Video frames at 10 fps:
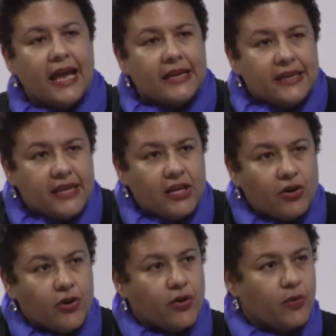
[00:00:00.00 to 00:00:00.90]
and
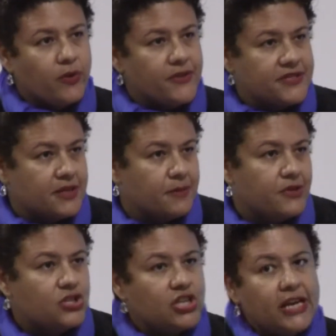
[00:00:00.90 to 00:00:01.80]
hear her with
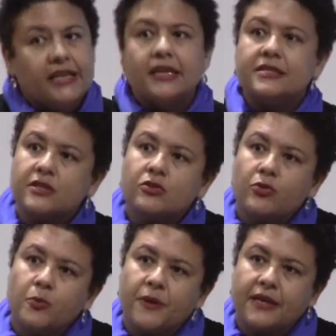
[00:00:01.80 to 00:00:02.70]
some shadings and
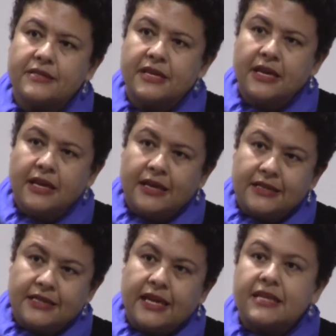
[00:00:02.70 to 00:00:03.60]
groupings
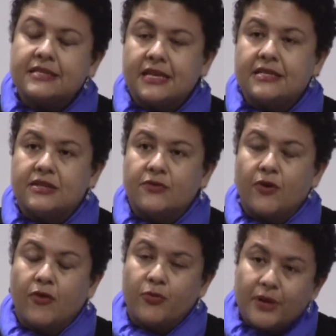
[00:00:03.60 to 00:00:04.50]
to get a sense of,
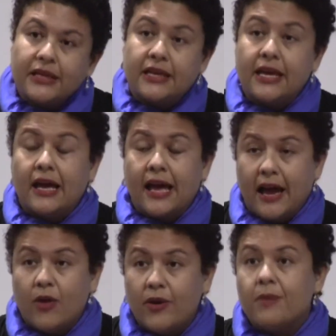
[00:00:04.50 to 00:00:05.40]
of really
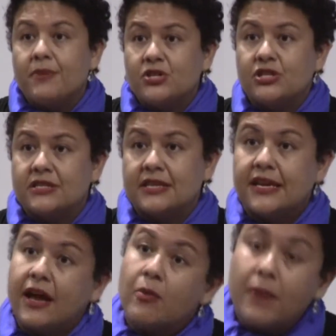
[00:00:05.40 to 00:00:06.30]
how ambitious
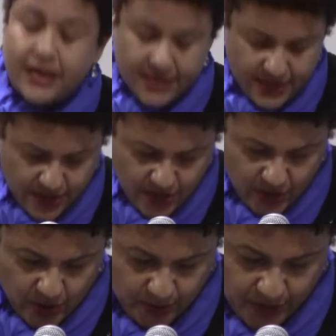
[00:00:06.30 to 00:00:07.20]
and how mighty her